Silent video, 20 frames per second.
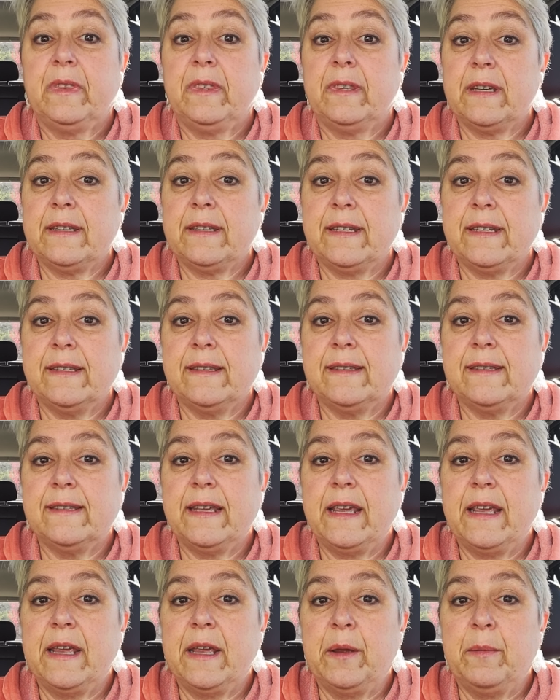Does it
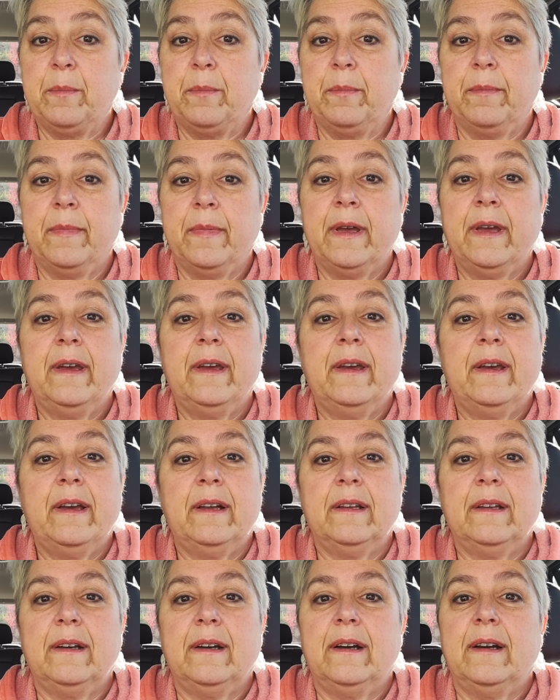seem
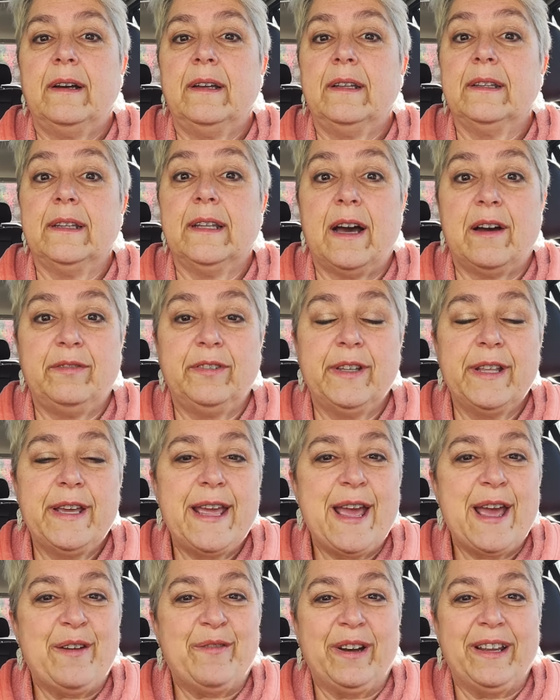
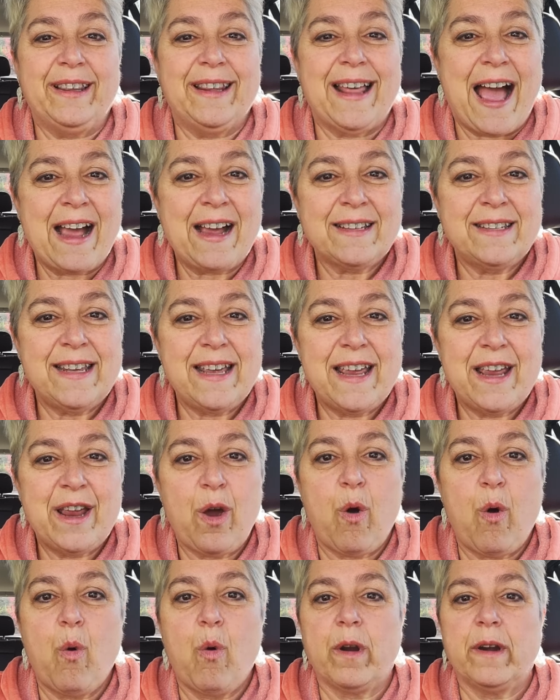lovely and
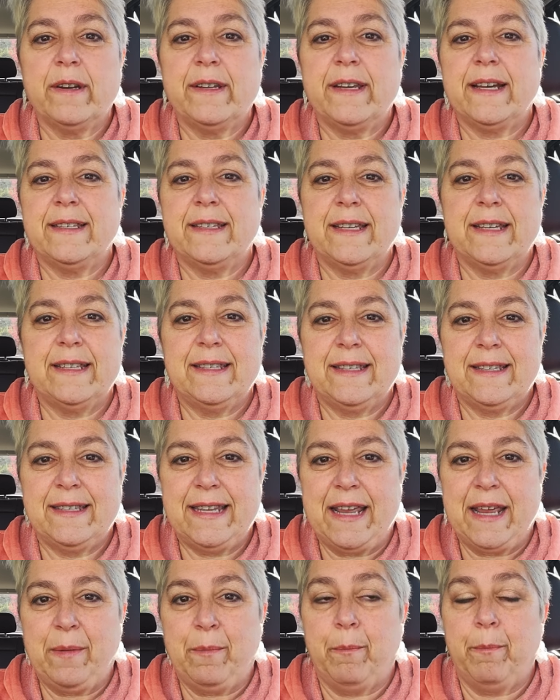relaxing, or does it
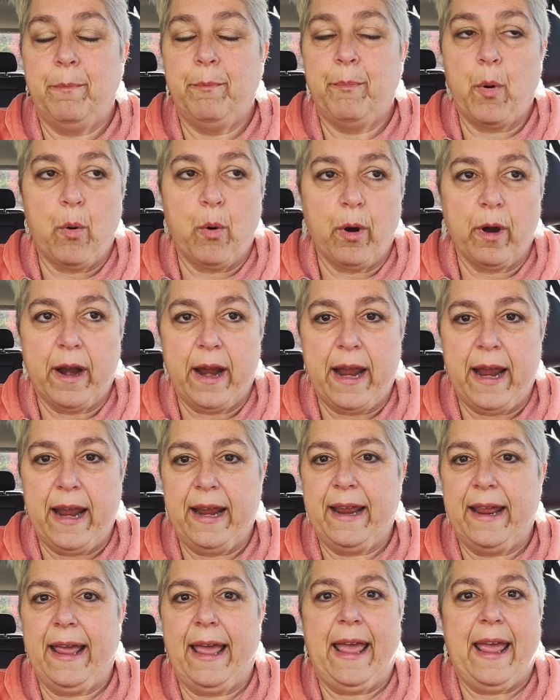seem
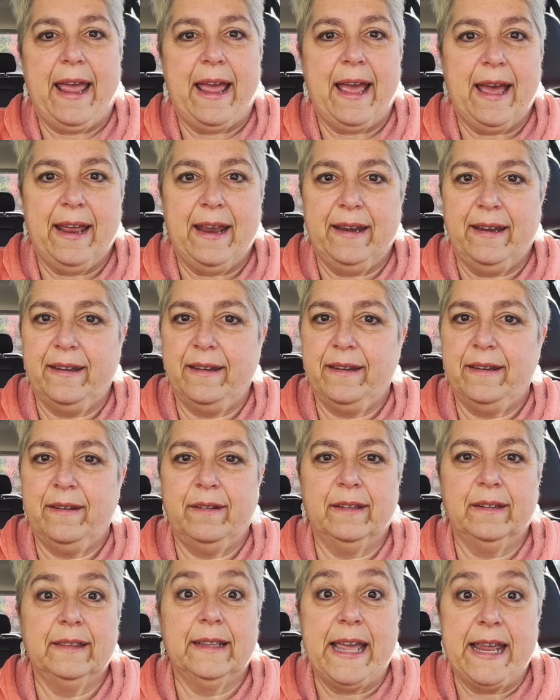boring and
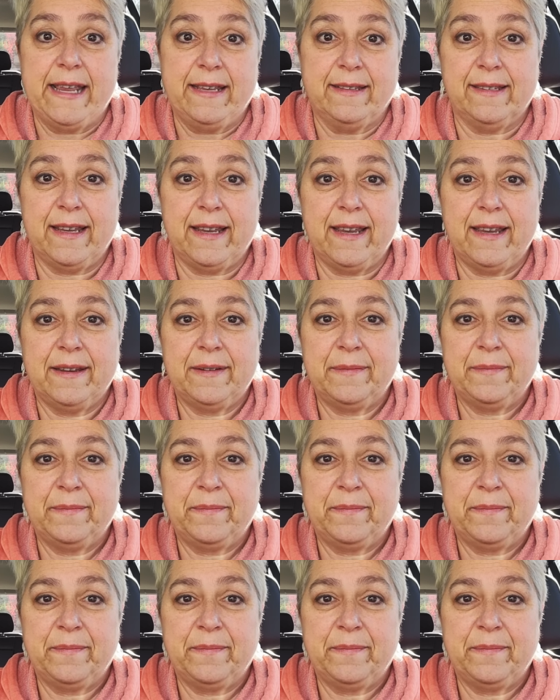lazy?